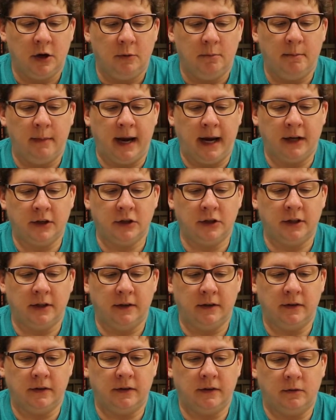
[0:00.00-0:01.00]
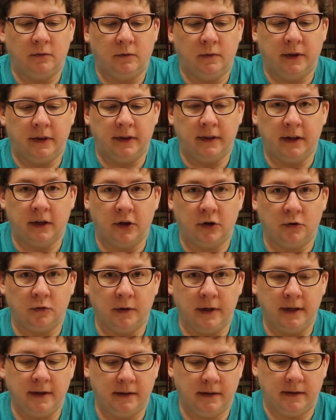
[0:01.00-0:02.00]
matches with the
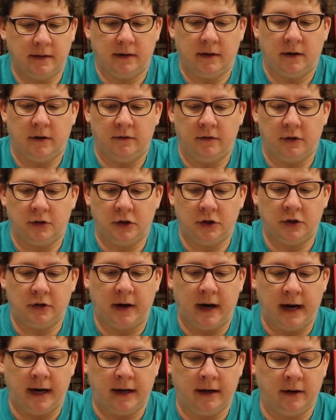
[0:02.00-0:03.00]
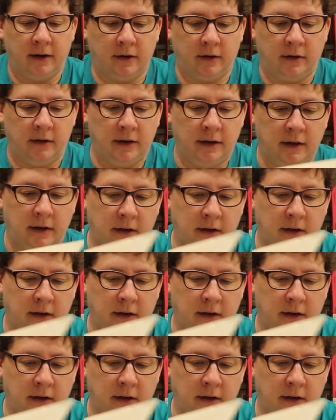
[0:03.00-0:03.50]
crease of your triangle.